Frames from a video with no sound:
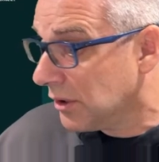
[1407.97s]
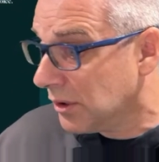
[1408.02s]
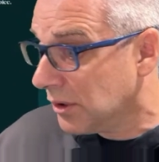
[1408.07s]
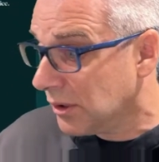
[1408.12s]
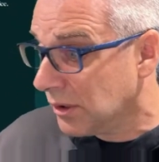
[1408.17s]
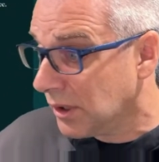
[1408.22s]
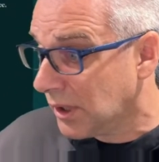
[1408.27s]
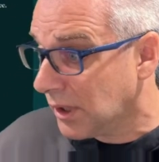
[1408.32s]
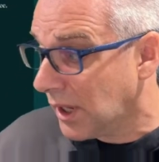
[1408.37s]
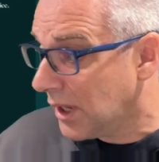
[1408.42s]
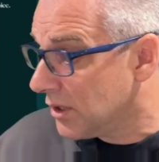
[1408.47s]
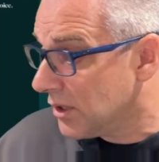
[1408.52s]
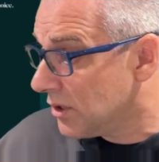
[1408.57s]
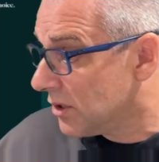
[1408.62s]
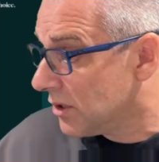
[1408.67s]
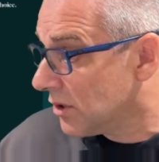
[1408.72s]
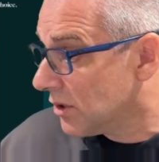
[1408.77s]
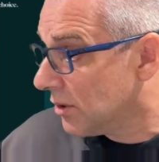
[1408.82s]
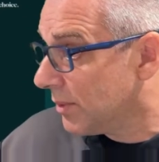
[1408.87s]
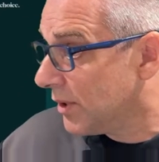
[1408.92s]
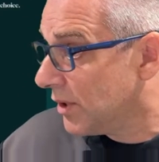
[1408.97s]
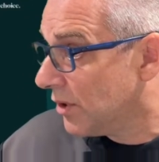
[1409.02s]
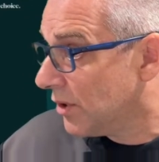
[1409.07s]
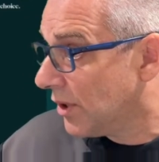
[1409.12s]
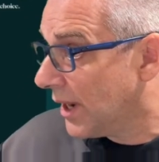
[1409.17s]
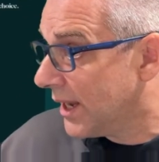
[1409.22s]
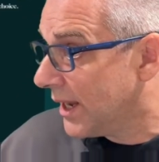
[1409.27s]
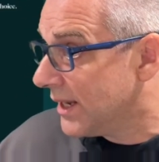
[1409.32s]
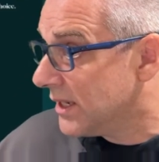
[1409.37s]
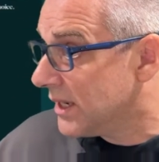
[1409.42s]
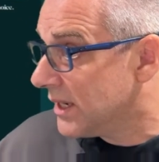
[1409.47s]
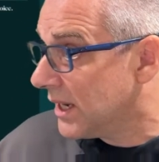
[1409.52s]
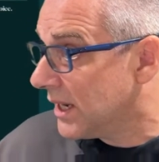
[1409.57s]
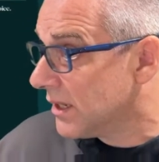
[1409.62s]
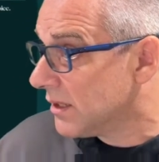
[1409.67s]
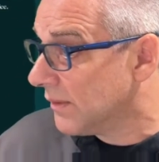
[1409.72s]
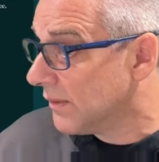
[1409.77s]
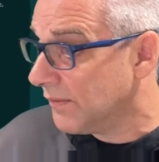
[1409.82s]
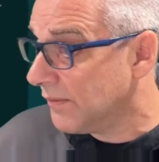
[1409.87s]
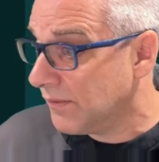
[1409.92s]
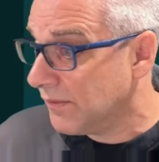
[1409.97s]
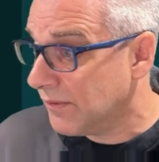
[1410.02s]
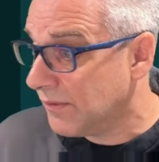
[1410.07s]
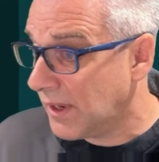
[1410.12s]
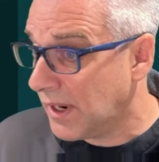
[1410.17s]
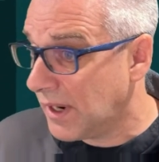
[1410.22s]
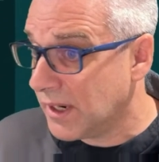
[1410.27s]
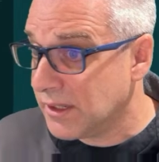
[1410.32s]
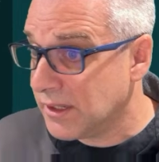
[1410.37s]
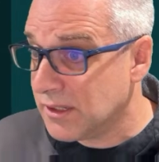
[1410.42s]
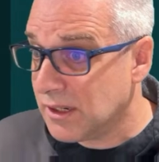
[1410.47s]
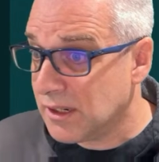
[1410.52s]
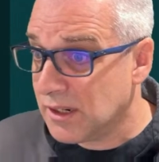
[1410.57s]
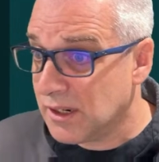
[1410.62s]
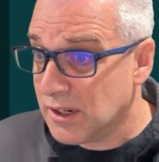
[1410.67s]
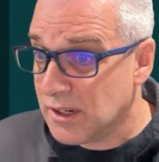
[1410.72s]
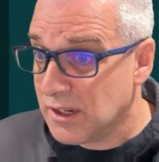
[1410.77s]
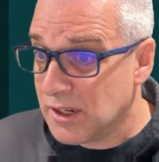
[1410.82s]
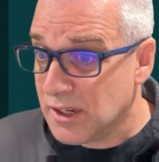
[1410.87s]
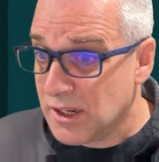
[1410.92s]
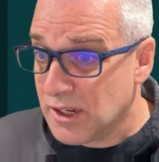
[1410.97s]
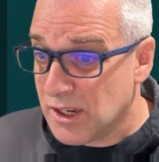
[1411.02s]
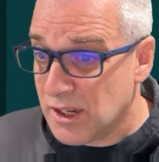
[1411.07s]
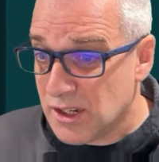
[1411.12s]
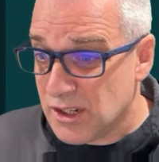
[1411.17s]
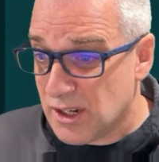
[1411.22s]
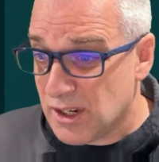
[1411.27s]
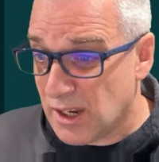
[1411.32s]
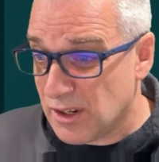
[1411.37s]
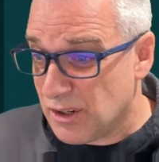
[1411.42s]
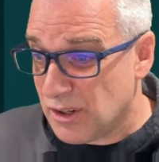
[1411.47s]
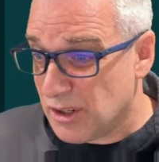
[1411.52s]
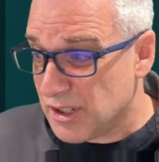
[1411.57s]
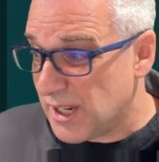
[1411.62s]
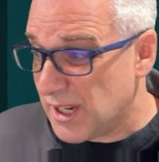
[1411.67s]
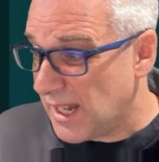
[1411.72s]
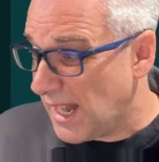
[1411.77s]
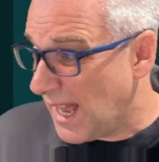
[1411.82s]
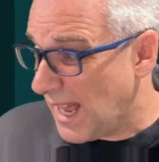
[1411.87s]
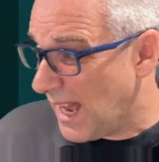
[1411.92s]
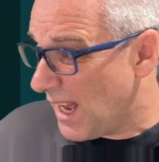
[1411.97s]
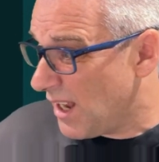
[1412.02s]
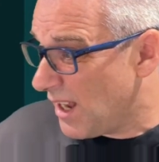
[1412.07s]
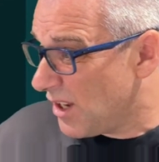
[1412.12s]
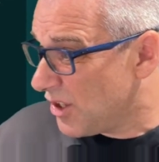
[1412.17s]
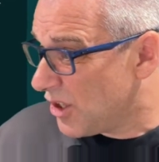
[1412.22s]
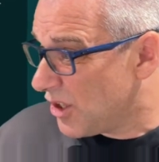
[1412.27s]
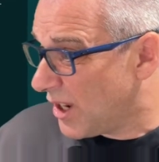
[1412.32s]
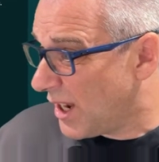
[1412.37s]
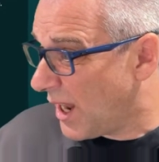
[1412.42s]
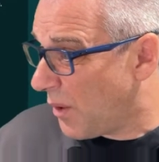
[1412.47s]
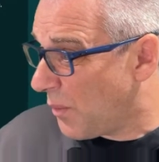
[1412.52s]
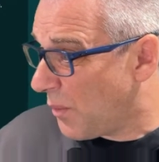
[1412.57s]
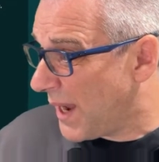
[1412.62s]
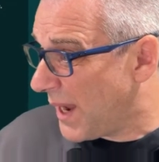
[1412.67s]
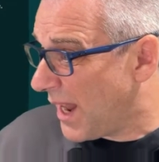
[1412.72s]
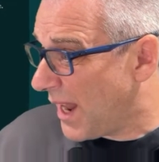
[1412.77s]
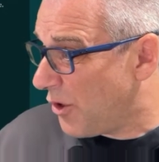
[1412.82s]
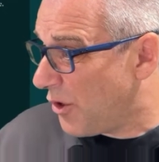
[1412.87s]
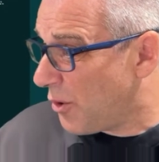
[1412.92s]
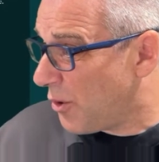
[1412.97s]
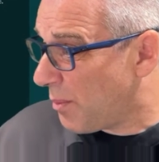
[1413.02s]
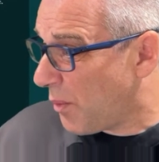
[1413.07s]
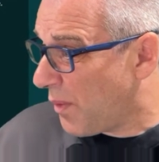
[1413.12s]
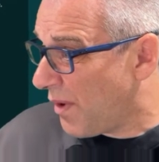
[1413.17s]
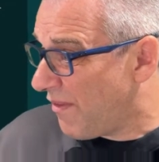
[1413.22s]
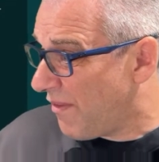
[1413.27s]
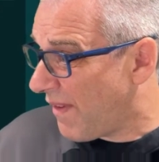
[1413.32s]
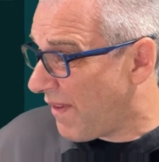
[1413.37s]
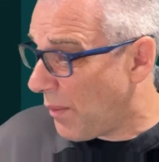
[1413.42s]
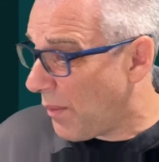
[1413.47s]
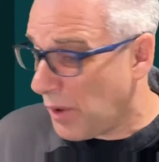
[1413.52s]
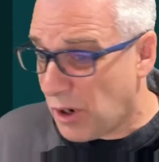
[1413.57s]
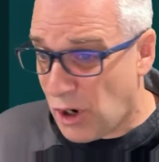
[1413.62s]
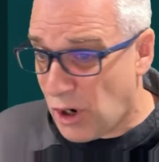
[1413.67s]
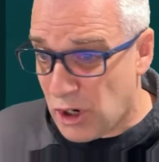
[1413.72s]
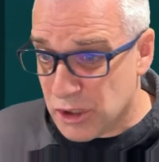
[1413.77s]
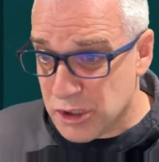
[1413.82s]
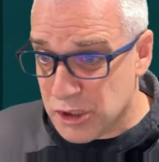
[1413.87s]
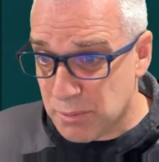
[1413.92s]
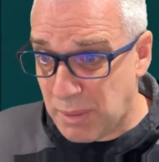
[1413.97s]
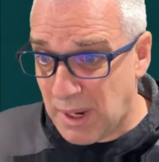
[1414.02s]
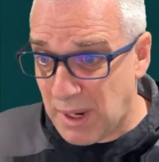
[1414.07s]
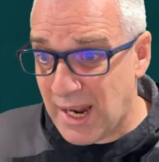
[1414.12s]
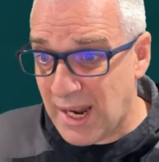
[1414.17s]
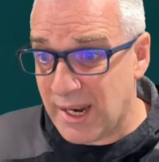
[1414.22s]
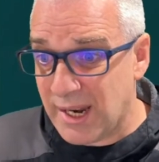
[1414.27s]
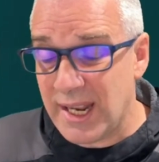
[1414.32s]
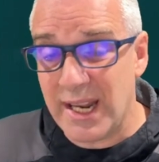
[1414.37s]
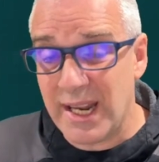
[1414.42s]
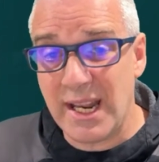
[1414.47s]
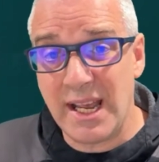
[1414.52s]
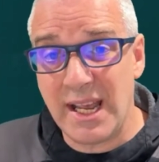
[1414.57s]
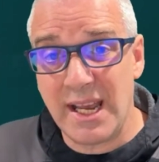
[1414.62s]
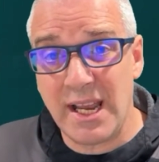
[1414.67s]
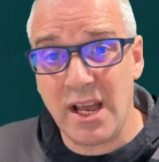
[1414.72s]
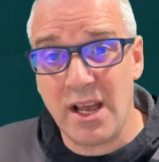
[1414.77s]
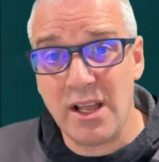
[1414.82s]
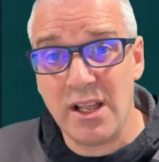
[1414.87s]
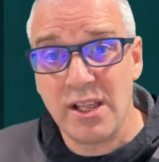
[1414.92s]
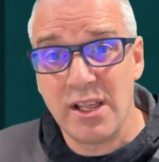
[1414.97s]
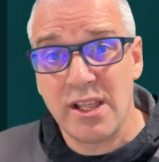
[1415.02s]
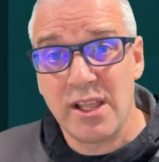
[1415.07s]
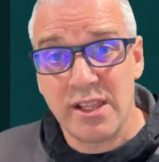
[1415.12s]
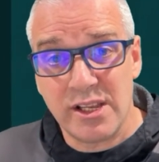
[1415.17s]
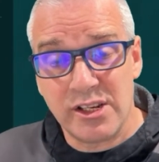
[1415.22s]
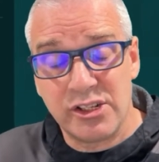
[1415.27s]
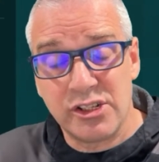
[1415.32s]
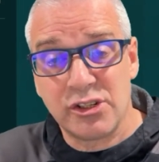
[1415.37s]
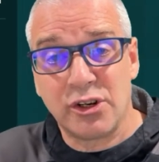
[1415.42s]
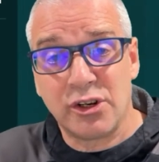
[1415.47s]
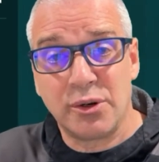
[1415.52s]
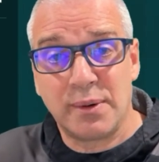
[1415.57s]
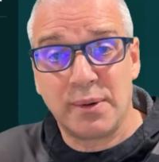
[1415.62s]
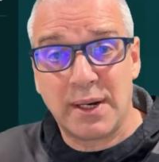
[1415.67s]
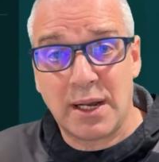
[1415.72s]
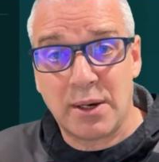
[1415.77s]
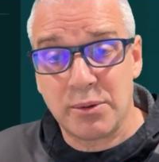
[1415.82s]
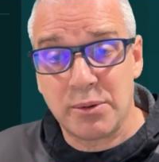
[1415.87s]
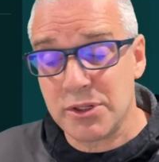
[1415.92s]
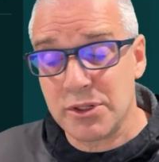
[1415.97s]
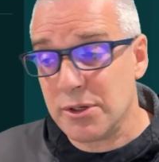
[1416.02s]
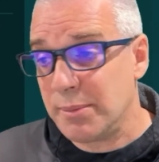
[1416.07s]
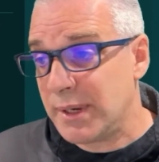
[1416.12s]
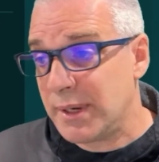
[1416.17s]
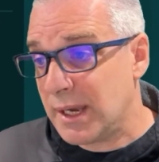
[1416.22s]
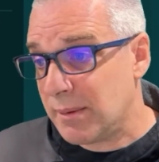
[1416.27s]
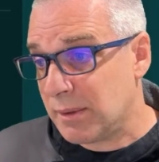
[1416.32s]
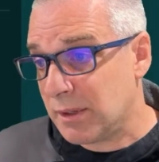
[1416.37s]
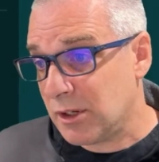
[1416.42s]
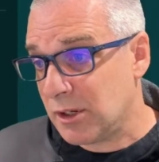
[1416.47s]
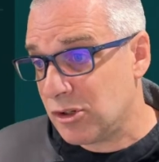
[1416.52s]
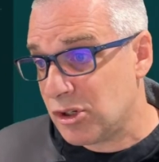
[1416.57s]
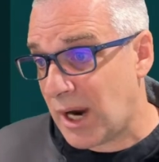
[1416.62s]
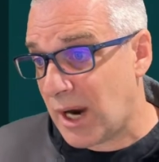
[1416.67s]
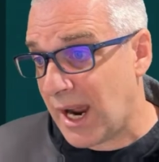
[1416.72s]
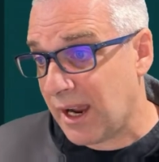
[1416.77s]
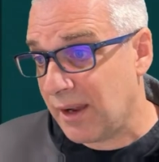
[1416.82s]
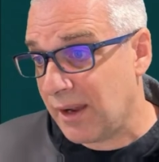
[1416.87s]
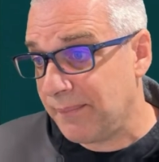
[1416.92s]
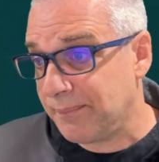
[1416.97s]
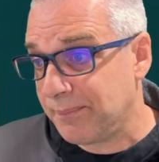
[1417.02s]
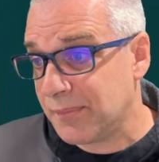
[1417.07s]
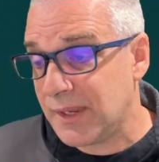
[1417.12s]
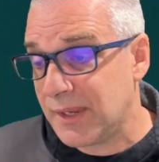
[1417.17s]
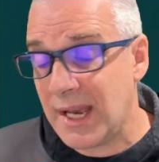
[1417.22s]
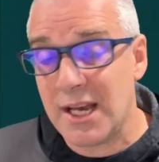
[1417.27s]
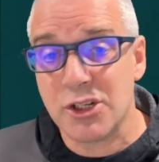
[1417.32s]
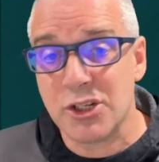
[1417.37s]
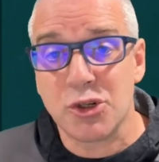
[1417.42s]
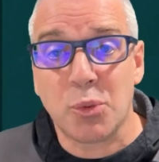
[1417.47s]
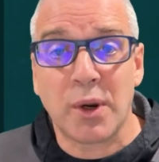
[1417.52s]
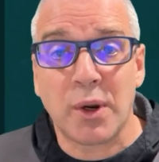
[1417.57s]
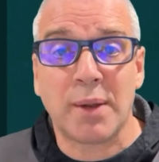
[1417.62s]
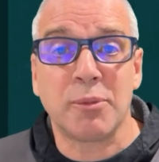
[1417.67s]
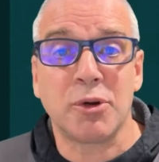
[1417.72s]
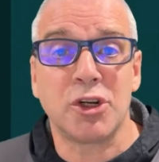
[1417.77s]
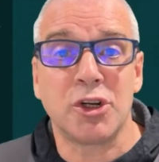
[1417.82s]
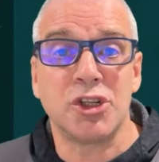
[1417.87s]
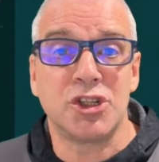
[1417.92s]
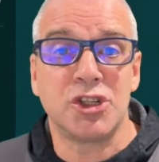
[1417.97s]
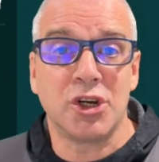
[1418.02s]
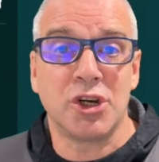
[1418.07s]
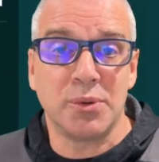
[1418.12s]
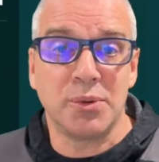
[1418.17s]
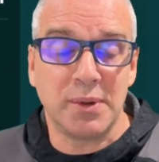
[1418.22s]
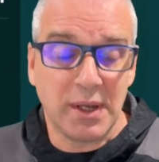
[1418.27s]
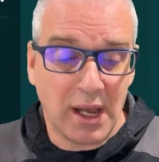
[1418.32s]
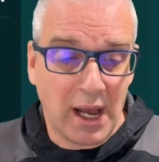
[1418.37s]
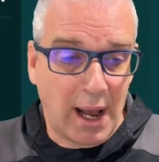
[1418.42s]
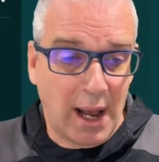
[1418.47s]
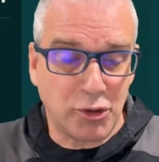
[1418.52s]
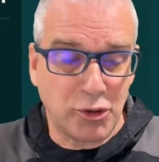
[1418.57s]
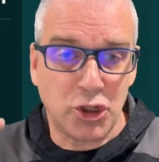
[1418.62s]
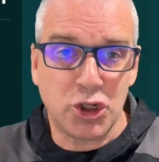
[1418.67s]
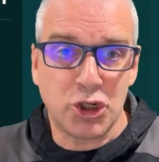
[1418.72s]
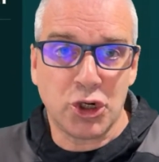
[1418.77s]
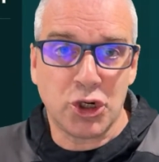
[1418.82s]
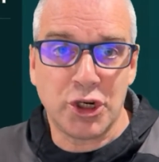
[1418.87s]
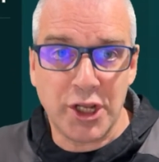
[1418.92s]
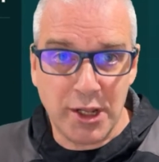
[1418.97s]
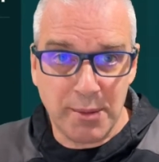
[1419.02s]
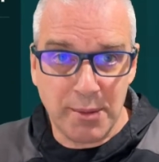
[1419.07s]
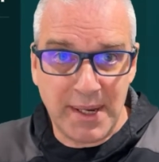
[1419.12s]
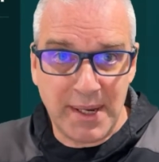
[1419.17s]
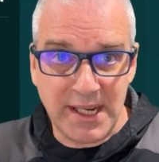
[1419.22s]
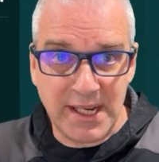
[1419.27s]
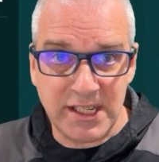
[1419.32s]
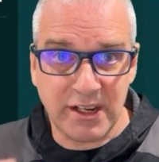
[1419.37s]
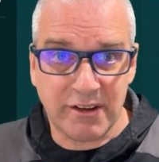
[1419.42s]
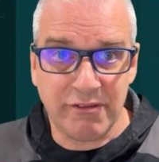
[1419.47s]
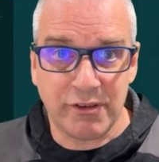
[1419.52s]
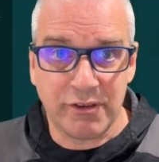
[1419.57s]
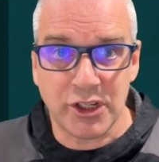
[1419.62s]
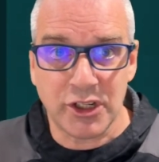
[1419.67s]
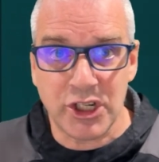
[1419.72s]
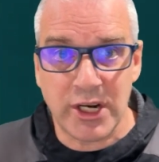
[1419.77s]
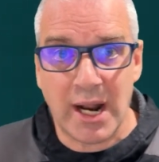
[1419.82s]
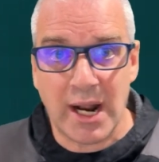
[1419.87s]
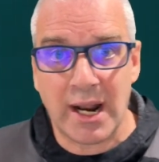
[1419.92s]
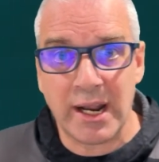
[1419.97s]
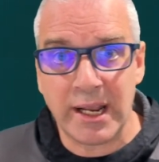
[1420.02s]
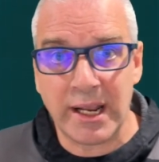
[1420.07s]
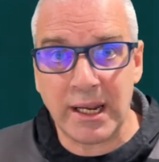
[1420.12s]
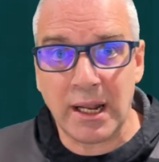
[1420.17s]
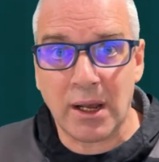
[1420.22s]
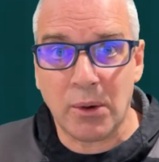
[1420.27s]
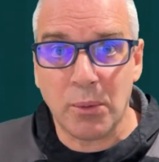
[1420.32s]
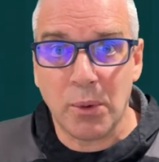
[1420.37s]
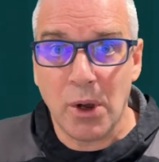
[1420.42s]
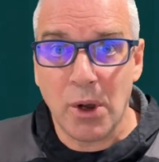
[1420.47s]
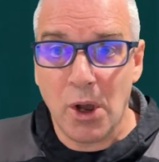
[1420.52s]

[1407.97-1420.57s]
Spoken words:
Okay, so it's going to be no end date. Right. So that goes in there. So now we end up with our cost plan in here. This is going to allow us to be able to track. Yeah. So what I'm going to do, I'm just showing you the basic functionality now.